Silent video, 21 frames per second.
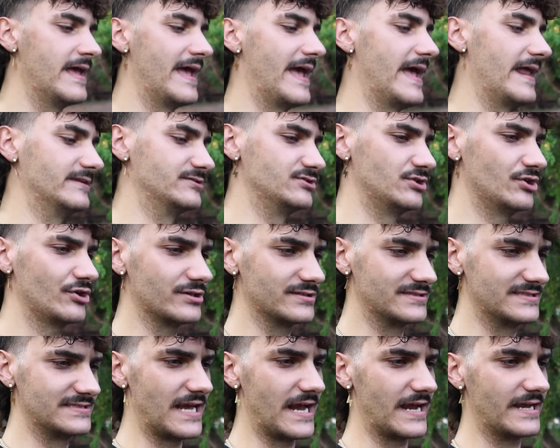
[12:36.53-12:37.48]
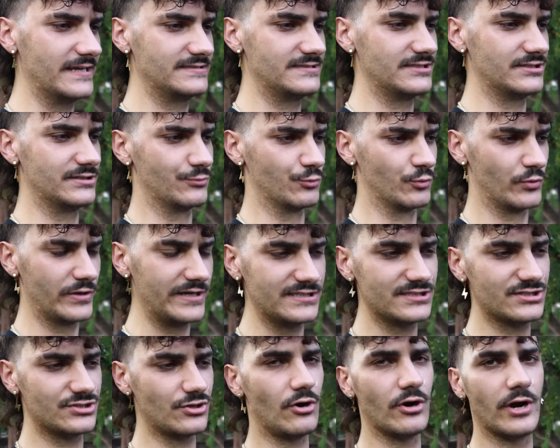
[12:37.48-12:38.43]
and took a second to
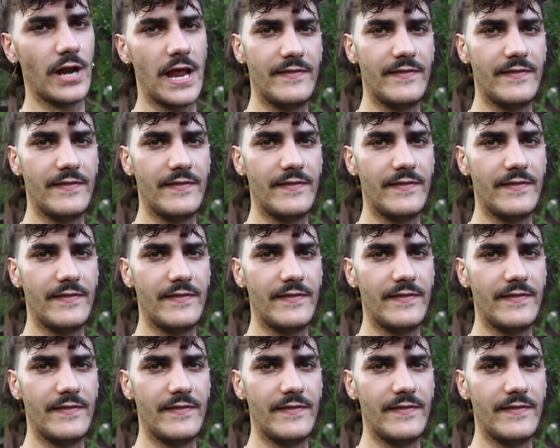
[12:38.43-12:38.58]
restart,